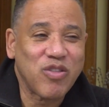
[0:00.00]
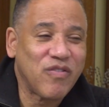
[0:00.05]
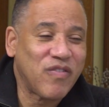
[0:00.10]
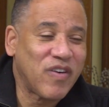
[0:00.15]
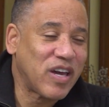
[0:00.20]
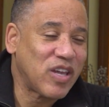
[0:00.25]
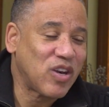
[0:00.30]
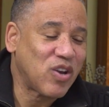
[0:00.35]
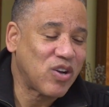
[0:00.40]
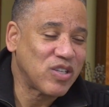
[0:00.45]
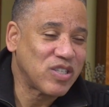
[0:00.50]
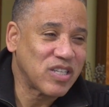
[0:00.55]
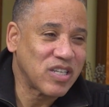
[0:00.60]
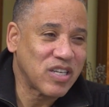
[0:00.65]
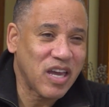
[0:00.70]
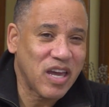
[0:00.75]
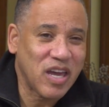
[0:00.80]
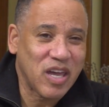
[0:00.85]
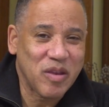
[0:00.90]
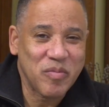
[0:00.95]
the Fine Arts
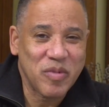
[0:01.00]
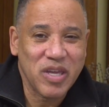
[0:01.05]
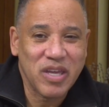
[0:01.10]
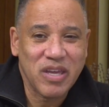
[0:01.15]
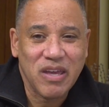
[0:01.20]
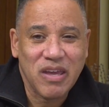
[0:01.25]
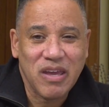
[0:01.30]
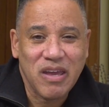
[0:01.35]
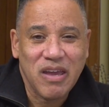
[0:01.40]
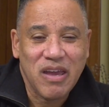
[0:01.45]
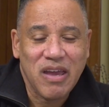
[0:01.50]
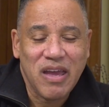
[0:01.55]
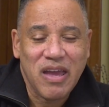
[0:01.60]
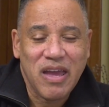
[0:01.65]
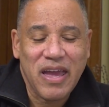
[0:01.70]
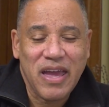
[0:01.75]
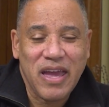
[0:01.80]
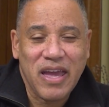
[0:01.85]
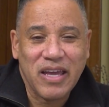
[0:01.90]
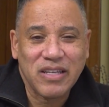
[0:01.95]
Academy.
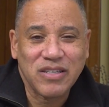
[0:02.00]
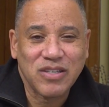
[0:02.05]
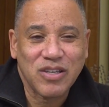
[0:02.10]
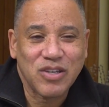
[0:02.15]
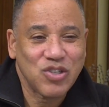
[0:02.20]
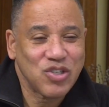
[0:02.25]
And